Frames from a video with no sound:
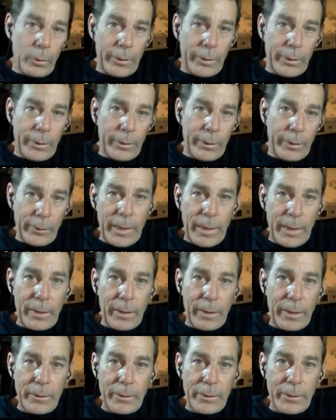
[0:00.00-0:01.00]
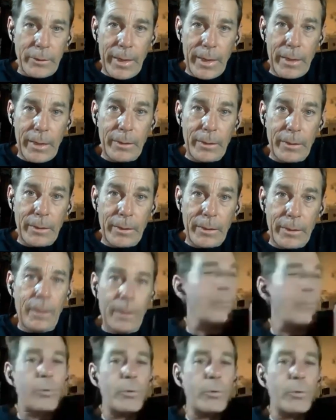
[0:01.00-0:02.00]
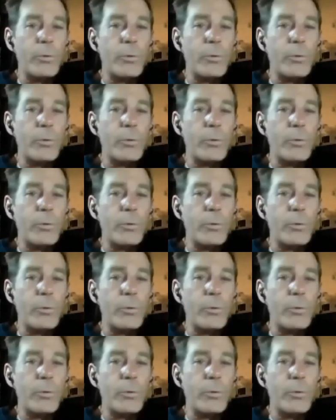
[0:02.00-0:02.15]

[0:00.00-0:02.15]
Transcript: things out of your head and putting